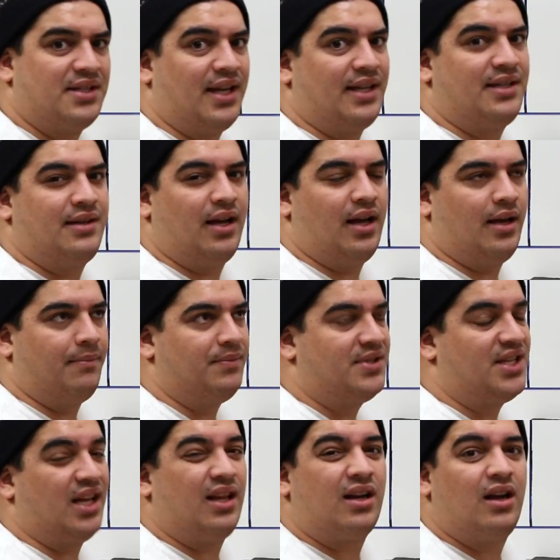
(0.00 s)
things like uh,
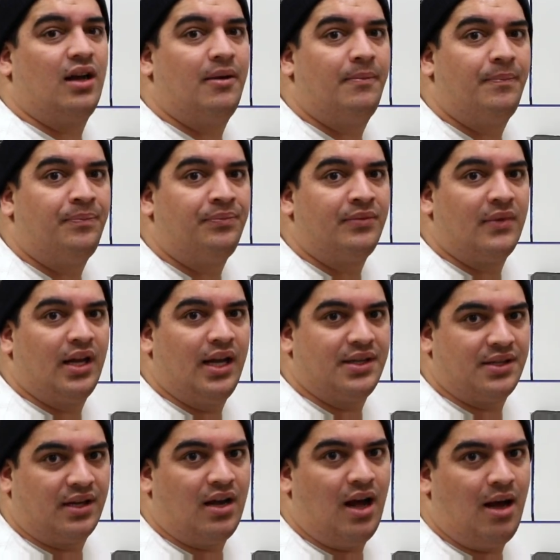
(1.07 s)
silica
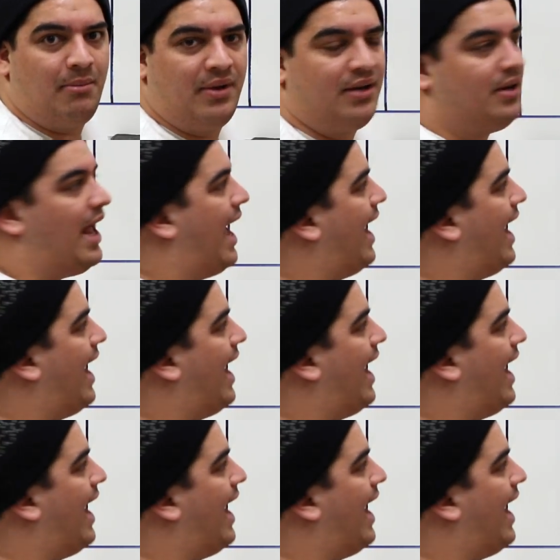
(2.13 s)
as a common